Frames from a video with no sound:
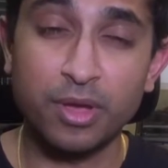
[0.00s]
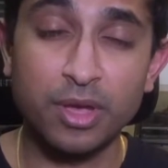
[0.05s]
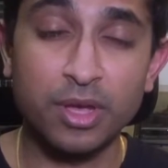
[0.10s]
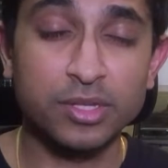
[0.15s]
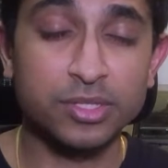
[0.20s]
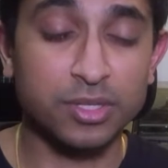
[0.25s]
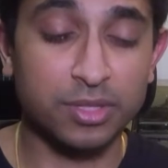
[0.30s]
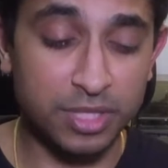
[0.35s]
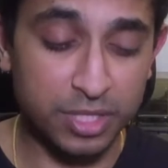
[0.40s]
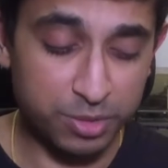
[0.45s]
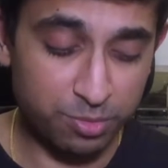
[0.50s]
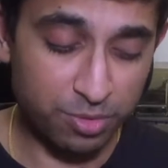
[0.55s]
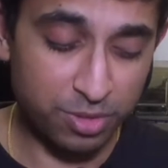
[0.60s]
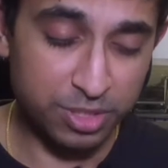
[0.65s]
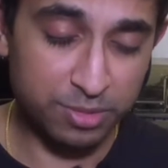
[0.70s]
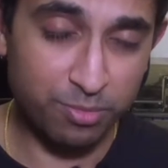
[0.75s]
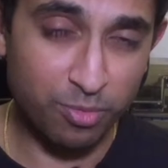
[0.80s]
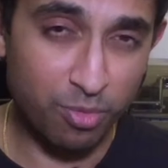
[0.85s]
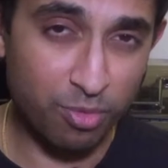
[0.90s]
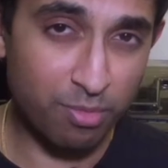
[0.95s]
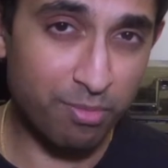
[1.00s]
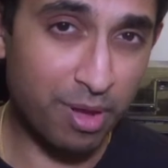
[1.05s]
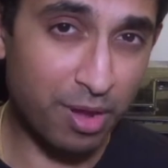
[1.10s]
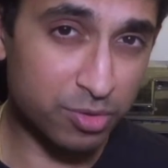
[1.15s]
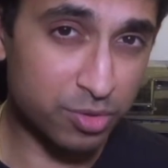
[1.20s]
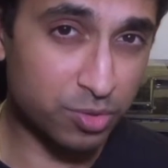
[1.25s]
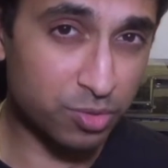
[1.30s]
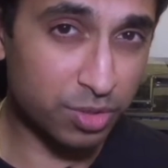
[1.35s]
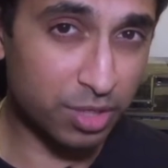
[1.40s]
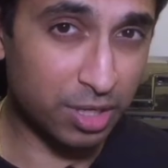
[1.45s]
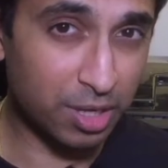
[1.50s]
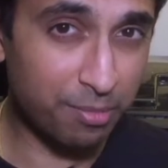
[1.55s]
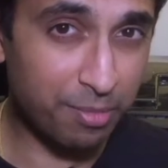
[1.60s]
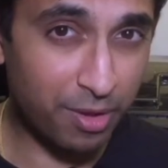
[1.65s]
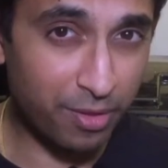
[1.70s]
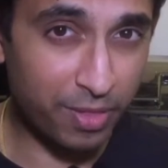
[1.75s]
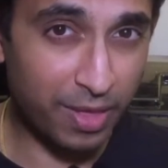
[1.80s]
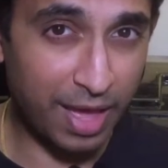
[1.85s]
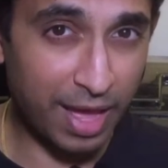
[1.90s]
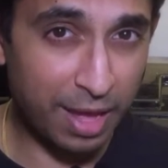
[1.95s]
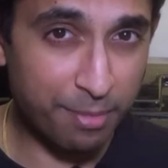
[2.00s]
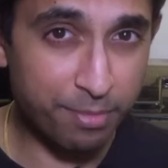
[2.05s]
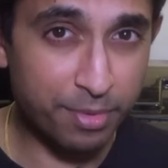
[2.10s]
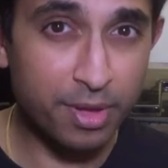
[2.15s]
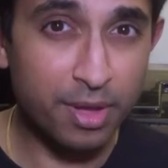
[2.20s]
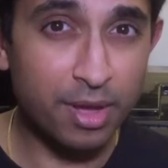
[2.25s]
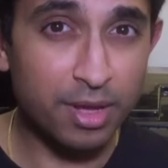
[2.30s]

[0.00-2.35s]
So this one is more about talking about the app,